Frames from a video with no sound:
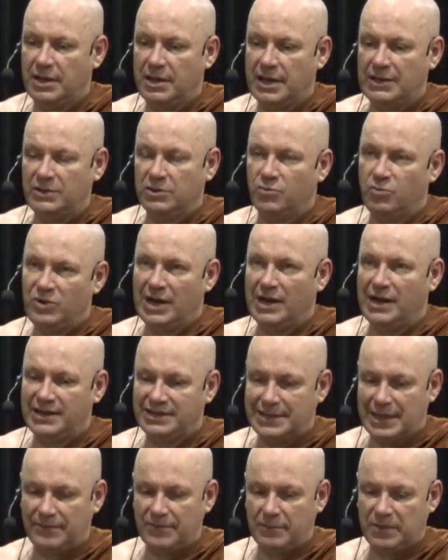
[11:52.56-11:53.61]
and you realize
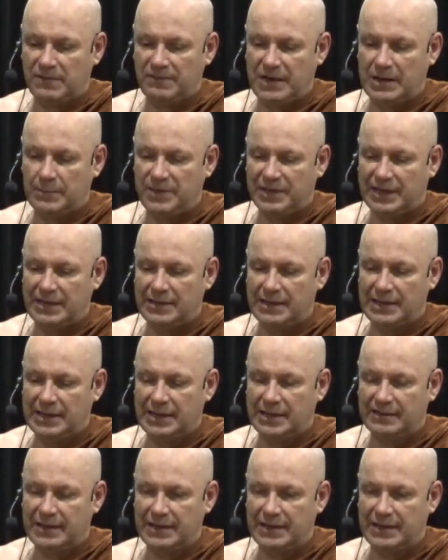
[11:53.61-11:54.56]
that from the very beginning.